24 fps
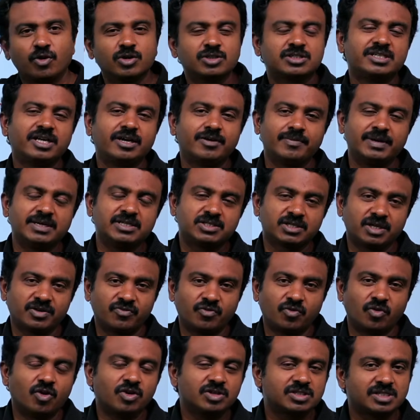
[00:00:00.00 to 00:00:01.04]
They have mentioned
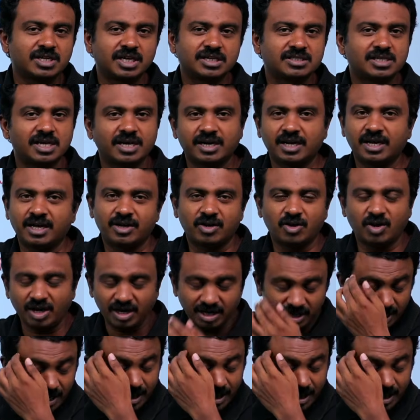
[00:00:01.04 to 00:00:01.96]
forged, etc. and all.